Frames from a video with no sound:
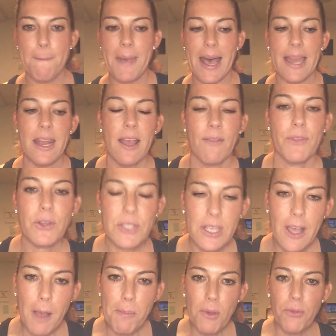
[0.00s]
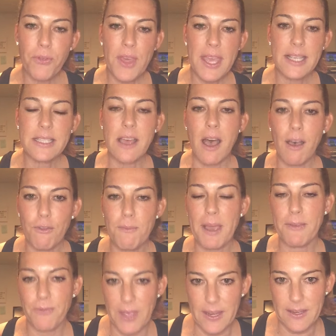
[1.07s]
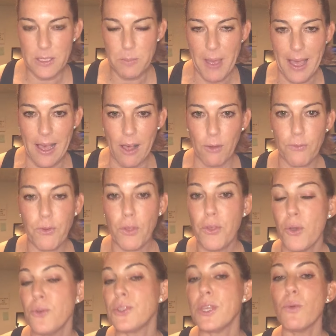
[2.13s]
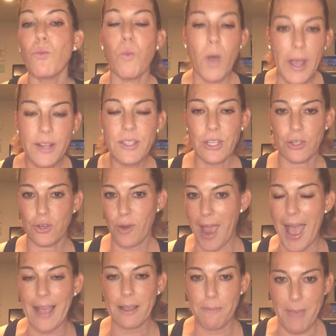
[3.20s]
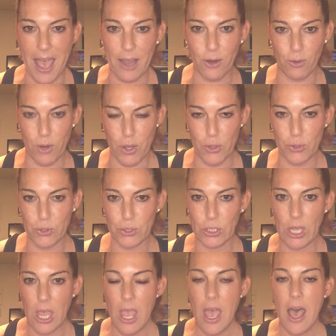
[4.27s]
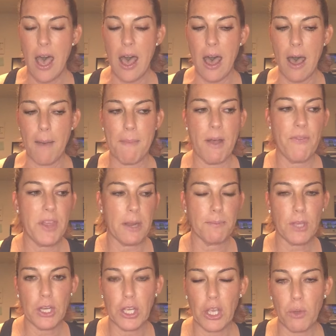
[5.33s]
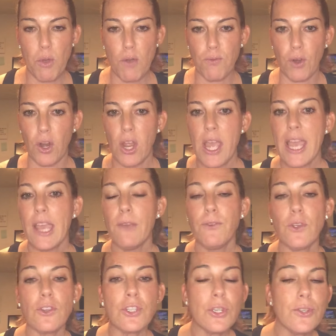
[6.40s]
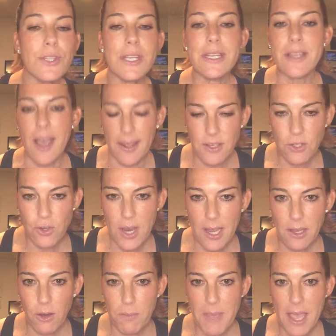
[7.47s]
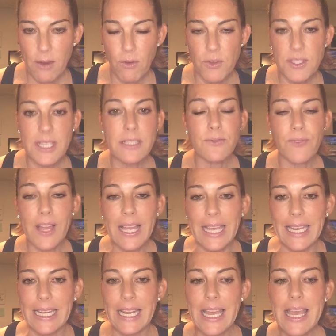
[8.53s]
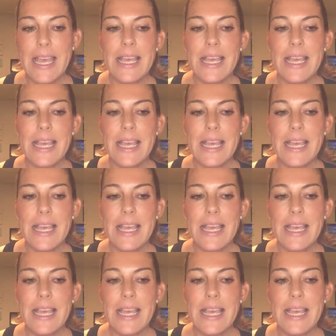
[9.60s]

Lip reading: But there's a couple things of MyFitnessPal for those that want to track macros that I'm gonna go over. If you're choosing not to track your macros, that's fine.